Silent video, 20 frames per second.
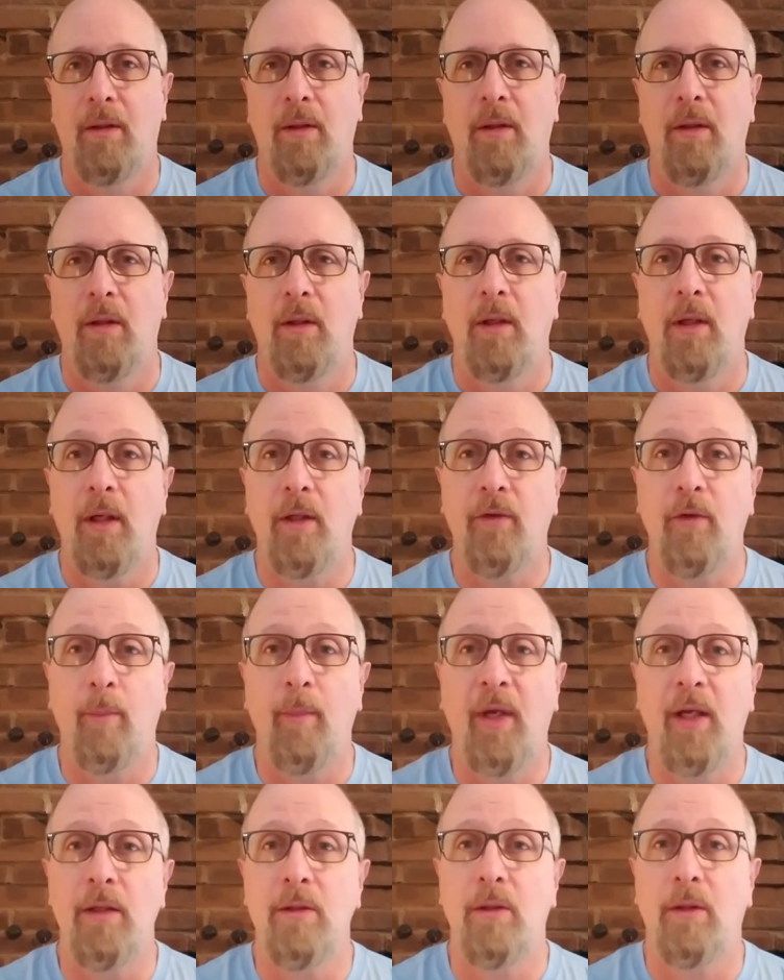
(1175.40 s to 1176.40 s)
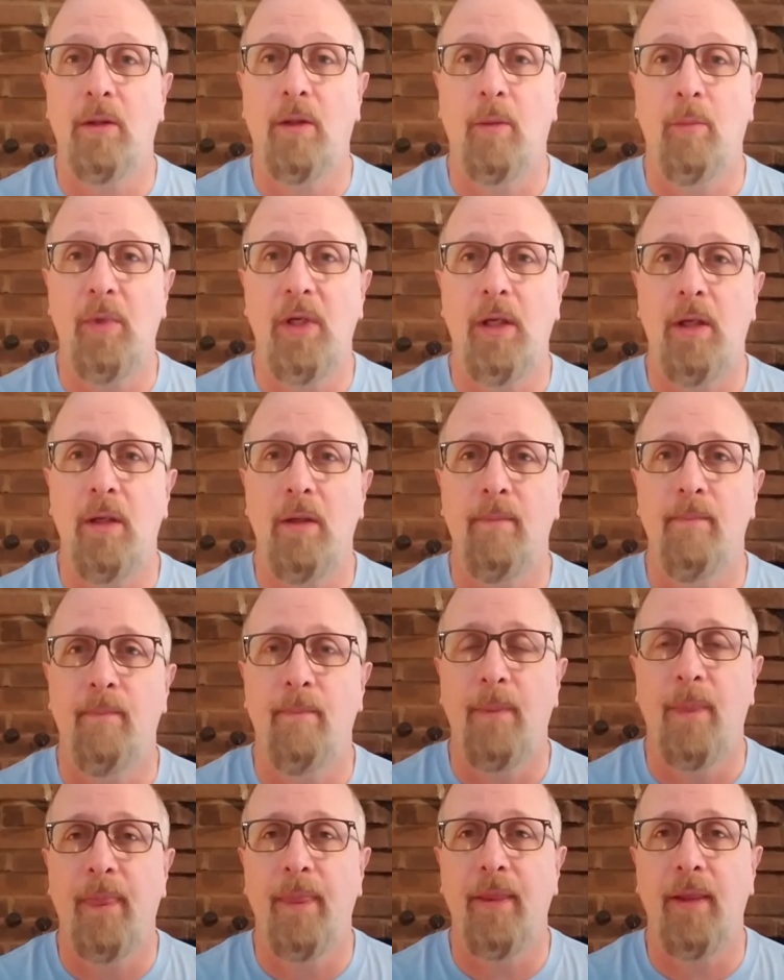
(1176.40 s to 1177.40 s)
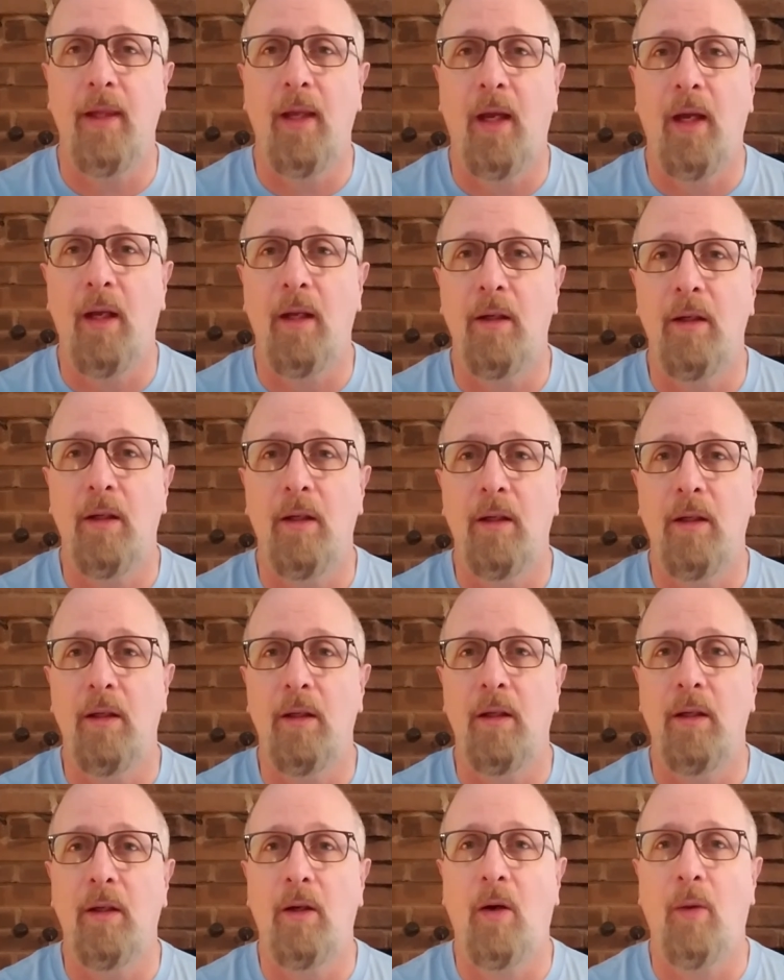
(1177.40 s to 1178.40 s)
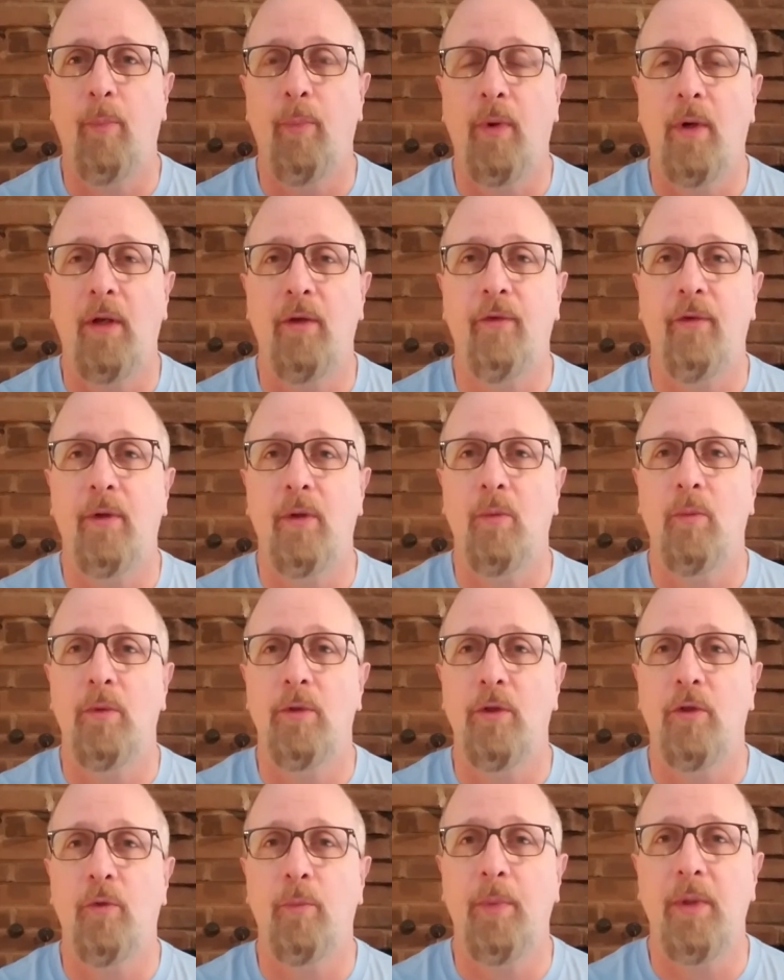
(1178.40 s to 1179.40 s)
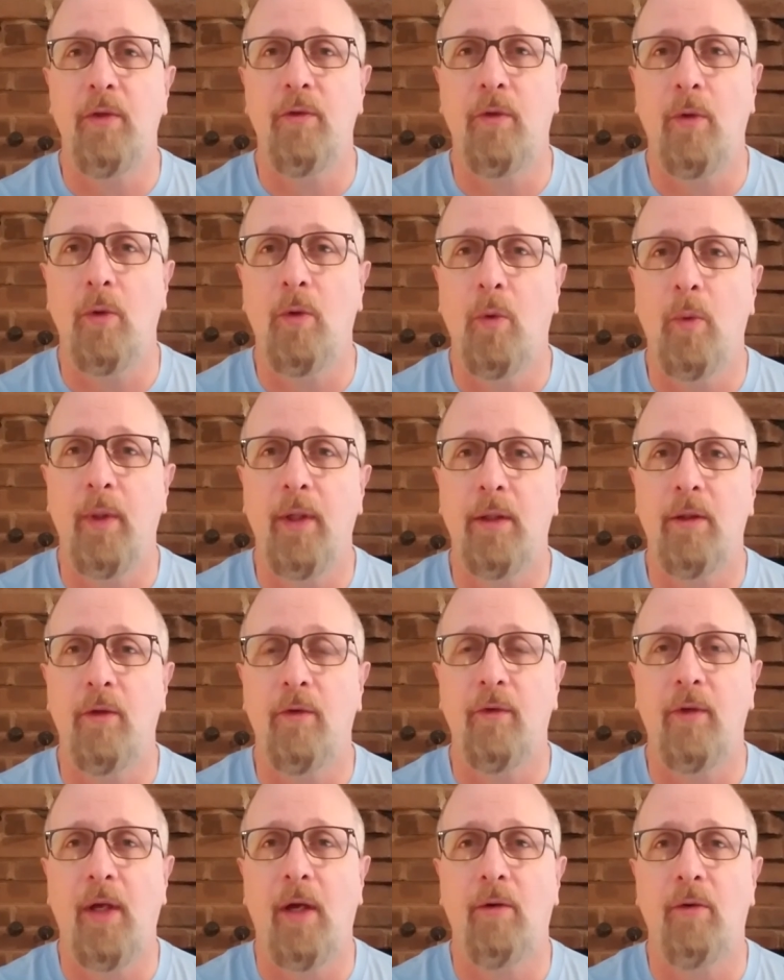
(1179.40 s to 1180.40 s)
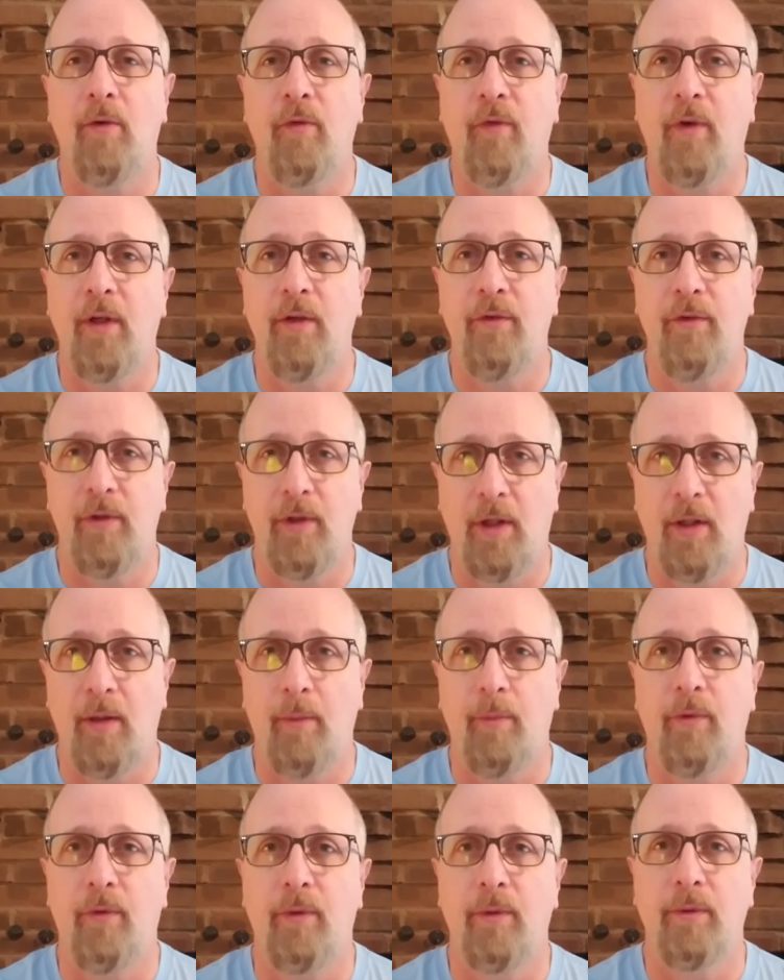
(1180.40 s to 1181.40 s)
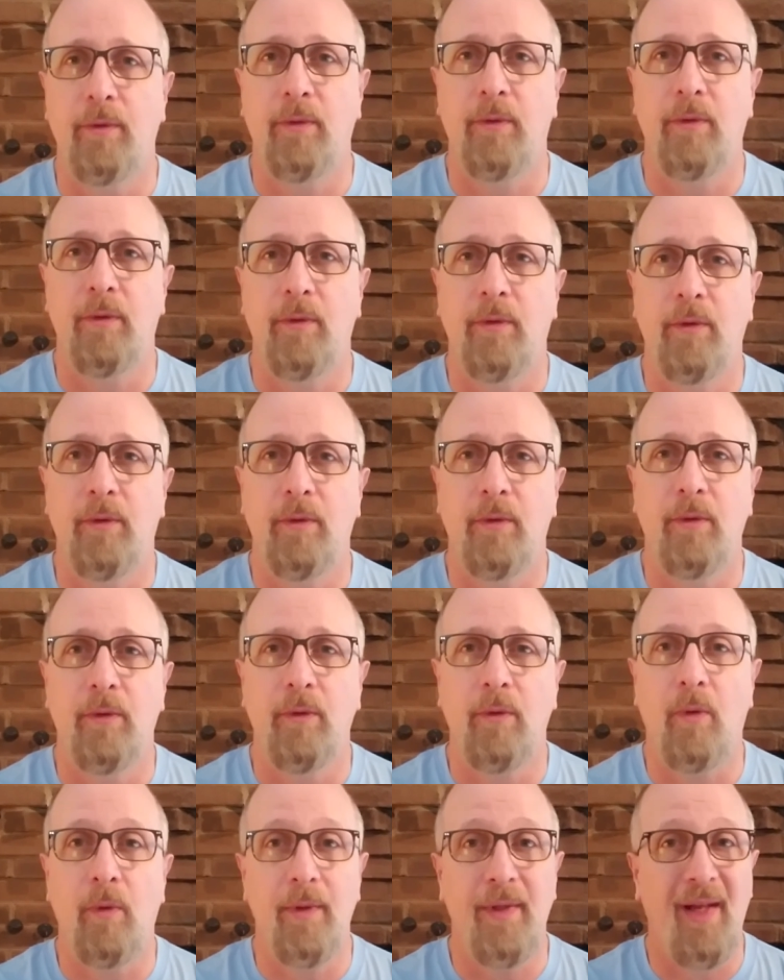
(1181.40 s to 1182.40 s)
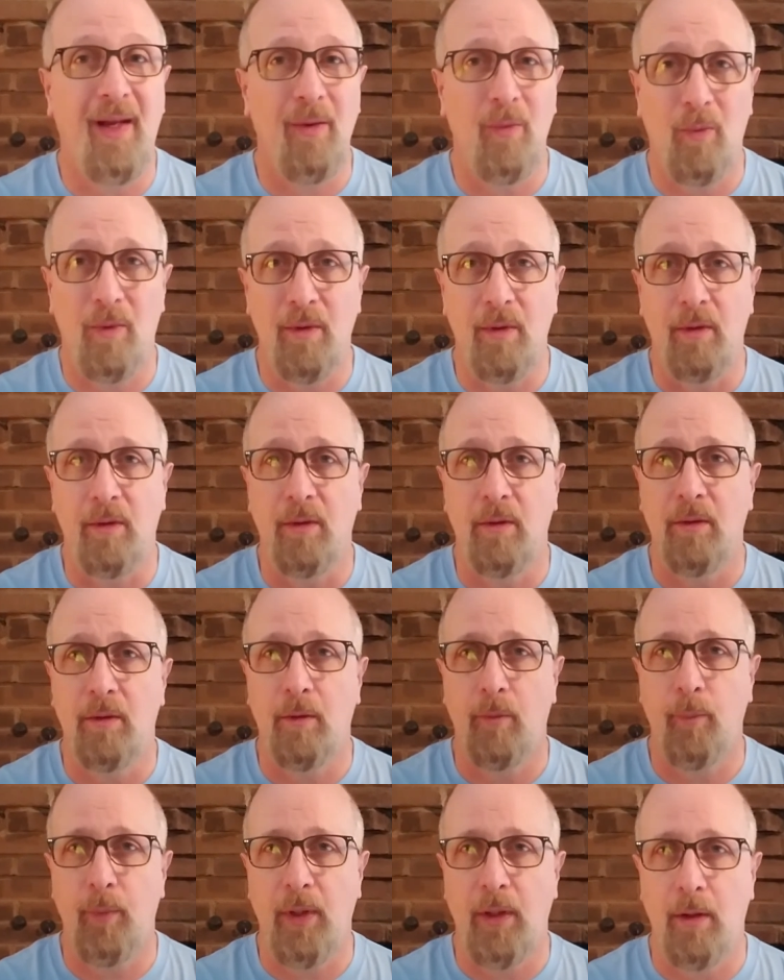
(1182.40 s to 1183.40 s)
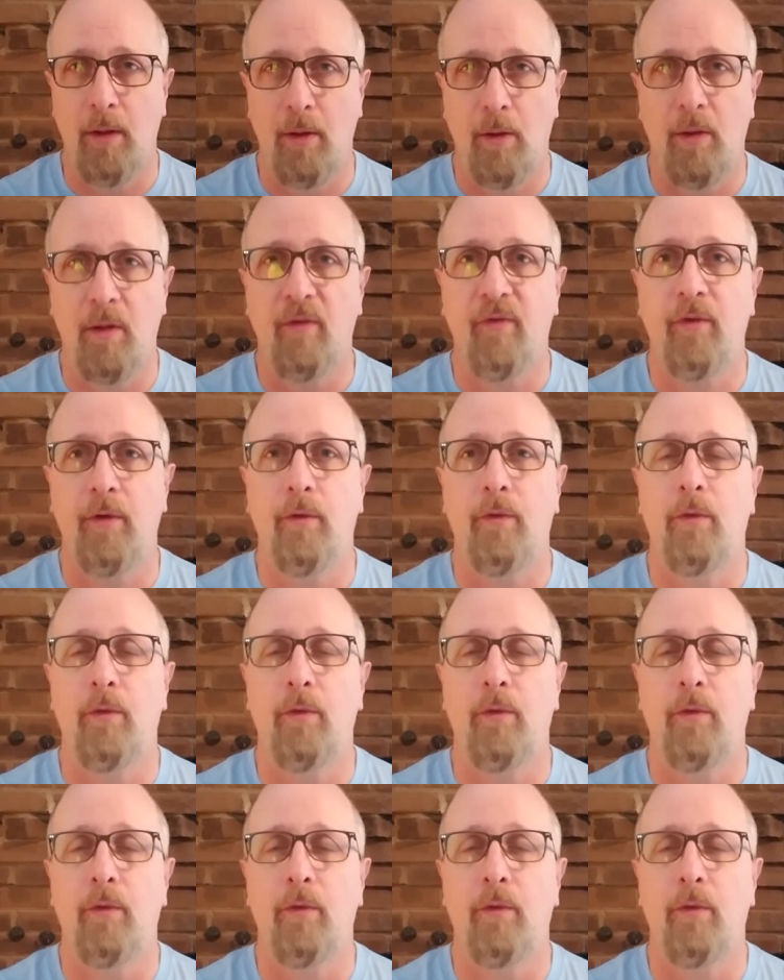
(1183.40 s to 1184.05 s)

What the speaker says: it's amazing to me that our president would just be so quick to sacrifice jobs on day one of being in office